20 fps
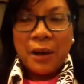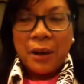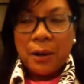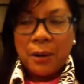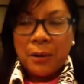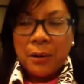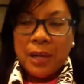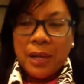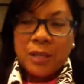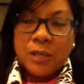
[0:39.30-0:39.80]

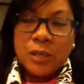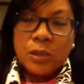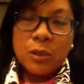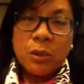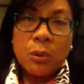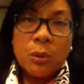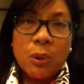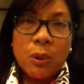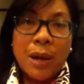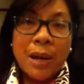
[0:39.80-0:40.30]
Okay,
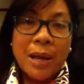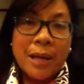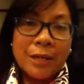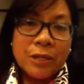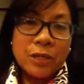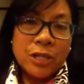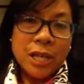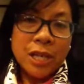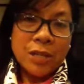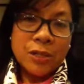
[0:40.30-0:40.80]
so I had a
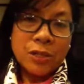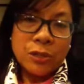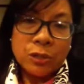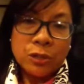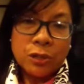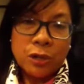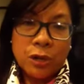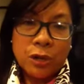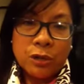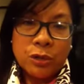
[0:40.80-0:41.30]
chance to
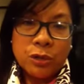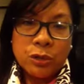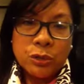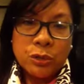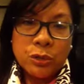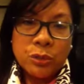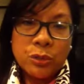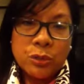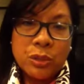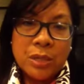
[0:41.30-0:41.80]
talk
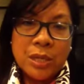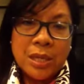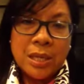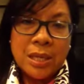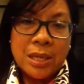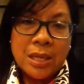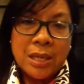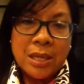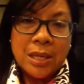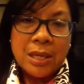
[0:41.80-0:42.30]
to
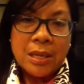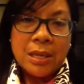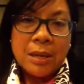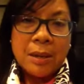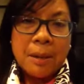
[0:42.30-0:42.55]
the